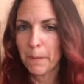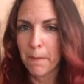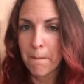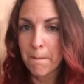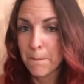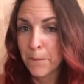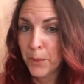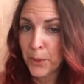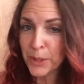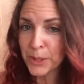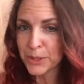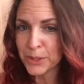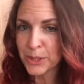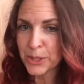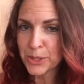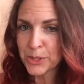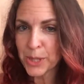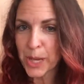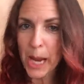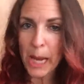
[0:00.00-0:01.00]

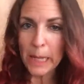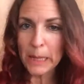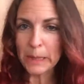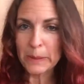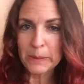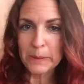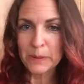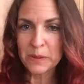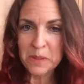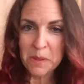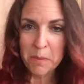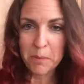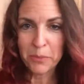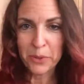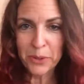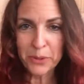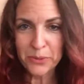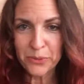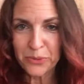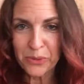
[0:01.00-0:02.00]
British exit.
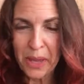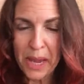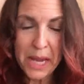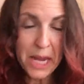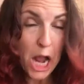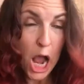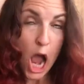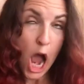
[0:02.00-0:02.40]
Britain saying,